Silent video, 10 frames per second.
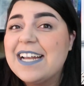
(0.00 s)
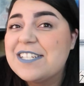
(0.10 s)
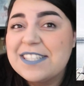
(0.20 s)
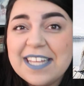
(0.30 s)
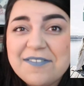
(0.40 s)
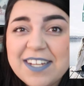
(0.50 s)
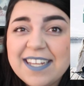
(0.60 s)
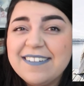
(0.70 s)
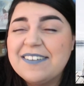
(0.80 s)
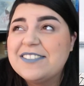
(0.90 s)
I just loved
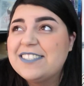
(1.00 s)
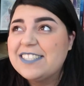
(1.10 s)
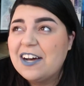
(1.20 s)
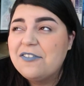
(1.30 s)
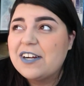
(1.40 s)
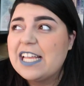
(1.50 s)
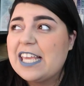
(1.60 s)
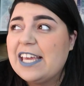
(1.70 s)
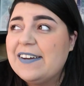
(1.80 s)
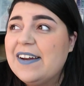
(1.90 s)
it. It was so
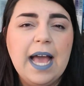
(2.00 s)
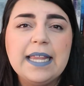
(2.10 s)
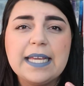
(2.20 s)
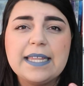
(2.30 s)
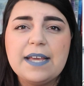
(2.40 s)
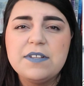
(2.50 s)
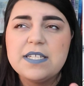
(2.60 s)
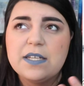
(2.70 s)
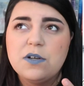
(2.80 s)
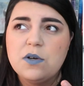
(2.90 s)
freaking cute. And like they have to
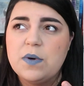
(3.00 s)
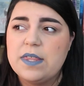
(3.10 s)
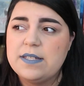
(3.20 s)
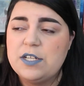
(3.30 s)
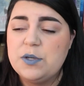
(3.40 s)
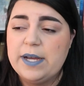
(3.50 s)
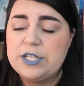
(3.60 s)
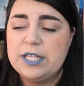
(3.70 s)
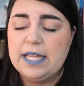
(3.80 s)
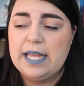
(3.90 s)
deal with a
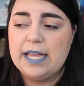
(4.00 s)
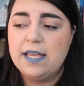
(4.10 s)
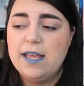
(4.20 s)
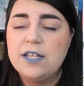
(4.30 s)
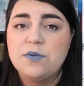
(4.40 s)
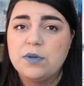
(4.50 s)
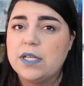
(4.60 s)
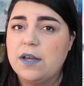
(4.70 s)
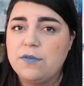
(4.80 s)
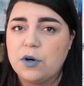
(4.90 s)
situation that like is
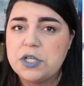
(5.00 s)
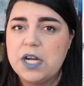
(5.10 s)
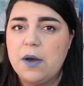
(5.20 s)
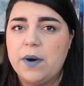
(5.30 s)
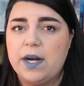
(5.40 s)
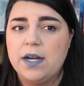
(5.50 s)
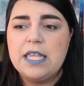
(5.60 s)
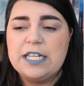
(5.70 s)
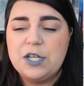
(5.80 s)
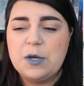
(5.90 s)
really unfortunate where
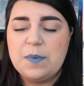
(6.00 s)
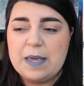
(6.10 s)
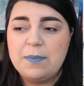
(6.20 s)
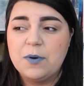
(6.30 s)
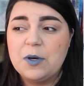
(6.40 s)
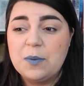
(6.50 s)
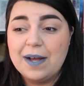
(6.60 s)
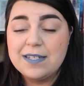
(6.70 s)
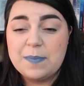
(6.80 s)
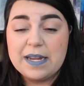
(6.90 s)
the two people who
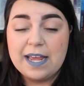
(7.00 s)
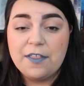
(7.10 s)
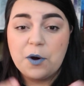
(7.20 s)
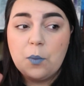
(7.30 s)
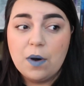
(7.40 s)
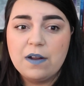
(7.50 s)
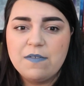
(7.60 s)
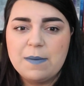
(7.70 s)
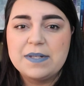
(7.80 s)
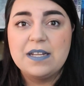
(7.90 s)
want to be together, one
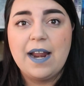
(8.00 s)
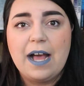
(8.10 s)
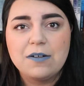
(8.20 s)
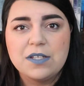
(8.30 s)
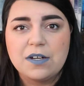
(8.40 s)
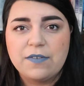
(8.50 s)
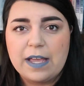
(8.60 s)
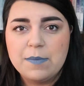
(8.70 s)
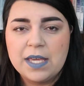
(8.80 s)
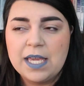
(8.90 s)
of them is not out to their
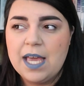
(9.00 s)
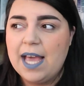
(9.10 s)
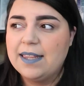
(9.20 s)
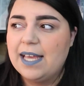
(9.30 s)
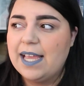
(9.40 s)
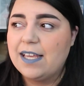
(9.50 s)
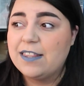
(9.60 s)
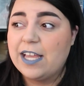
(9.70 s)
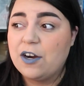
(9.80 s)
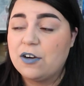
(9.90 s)
family and like
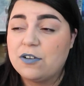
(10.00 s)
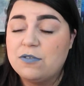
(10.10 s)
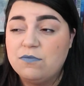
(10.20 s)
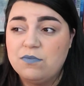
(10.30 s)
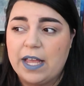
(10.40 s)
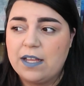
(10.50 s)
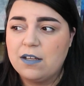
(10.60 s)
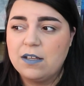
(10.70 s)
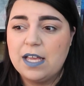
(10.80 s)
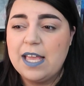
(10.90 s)
they're like
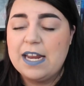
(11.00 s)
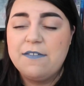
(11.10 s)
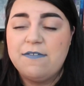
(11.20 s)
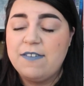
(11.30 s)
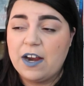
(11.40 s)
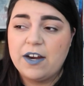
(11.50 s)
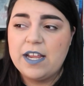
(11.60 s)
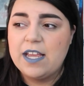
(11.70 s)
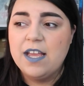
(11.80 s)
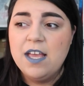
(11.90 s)
in a
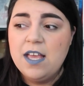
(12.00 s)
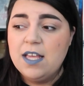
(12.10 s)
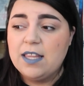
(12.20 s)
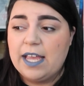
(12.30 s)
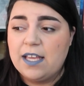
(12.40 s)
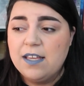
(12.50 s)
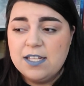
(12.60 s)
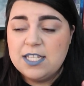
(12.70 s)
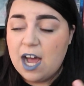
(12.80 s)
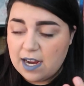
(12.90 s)
very like
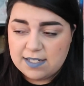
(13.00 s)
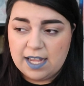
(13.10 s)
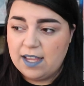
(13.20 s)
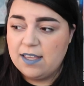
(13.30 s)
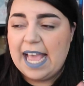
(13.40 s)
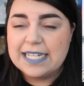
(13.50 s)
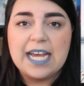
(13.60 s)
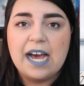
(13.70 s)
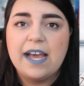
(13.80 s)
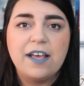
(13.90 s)
toxic
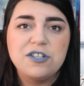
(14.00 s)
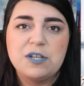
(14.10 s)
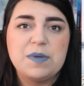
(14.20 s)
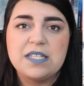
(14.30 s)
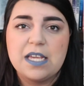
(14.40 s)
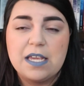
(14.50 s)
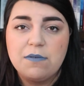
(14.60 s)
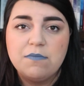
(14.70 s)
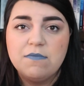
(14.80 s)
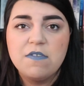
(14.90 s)

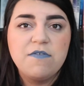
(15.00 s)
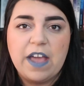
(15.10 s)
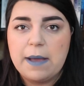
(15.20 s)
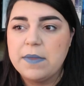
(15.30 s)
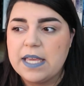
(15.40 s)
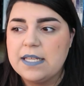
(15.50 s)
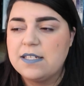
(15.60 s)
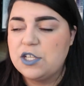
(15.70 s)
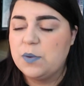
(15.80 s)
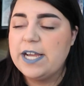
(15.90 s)
anti-LGBT family
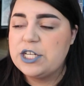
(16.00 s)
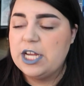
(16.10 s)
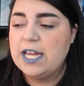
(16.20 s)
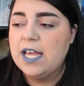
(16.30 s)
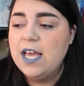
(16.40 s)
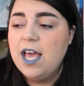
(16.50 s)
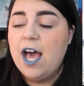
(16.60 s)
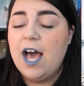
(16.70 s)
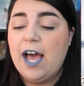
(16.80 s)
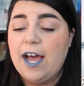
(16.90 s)
situation.
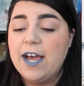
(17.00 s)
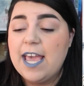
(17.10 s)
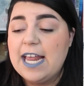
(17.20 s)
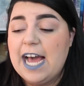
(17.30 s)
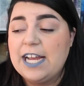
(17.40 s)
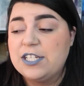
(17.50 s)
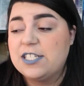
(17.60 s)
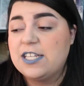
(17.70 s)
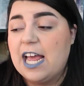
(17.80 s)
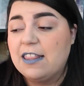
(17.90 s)
Uh, and I
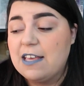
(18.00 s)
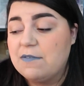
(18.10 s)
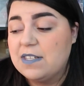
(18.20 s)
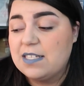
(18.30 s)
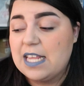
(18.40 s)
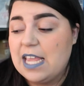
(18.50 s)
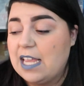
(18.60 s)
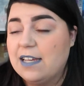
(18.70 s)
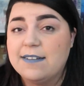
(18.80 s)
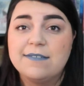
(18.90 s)
just, I loved
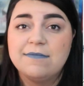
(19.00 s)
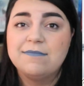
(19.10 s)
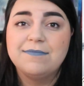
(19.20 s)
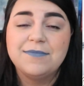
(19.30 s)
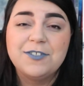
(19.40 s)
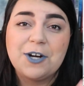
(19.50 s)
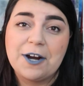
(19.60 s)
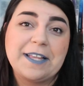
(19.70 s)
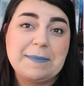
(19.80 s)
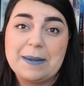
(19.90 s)
seeing
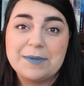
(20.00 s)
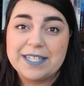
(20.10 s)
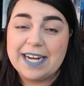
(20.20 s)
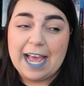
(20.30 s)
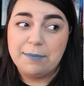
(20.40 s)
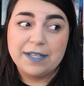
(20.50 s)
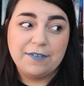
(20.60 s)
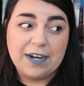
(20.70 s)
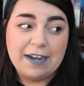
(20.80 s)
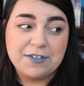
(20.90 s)
Charlie be able to get a happily
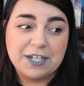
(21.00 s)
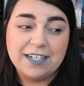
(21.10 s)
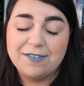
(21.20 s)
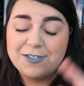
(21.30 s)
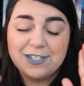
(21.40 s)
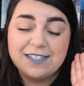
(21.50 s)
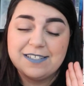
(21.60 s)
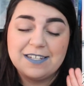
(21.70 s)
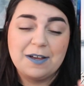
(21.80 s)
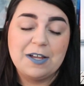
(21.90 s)
ever after. It was
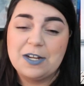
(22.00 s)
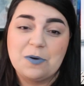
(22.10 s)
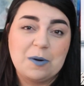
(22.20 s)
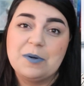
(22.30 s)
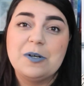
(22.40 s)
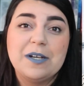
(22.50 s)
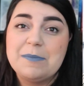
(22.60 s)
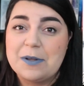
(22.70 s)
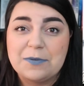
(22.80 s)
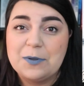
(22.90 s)
just adorable
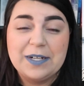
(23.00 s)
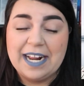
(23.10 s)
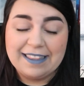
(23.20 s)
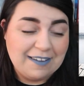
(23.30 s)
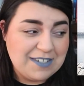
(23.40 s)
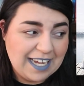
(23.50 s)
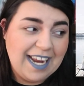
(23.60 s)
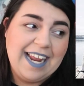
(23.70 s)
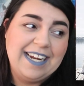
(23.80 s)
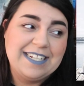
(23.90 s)
and beautiful and I loved
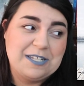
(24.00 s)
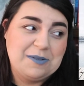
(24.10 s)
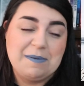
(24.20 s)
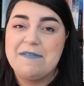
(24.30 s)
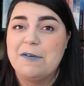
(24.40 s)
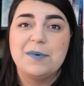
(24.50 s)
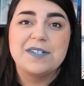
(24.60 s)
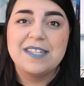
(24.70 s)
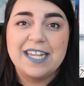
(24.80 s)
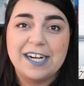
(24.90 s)
it. And this is one of my favorite
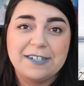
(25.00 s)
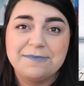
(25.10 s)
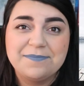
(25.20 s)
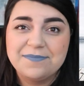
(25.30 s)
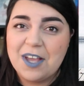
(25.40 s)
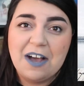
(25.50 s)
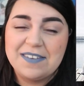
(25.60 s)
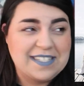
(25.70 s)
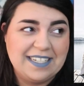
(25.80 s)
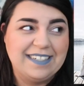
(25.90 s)
books of the year
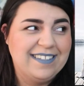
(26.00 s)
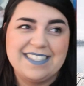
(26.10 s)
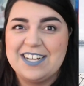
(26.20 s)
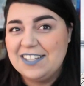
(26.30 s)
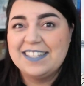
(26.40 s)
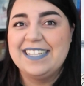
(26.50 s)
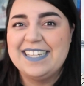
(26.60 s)
obviously. It's on the